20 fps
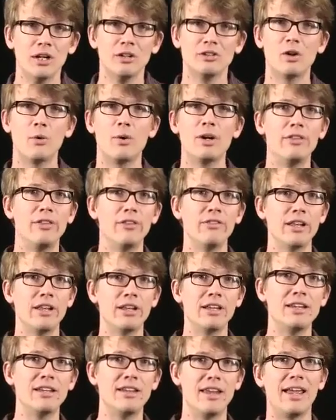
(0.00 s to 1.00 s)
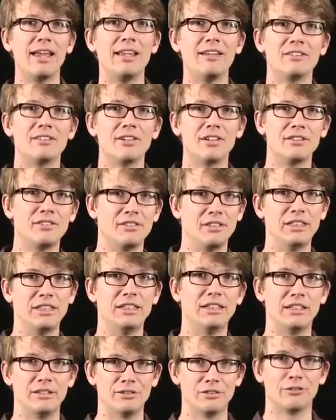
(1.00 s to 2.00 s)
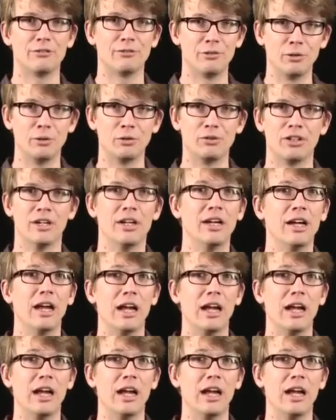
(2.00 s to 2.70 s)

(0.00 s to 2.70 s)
so anything that contains a seed is a fruit.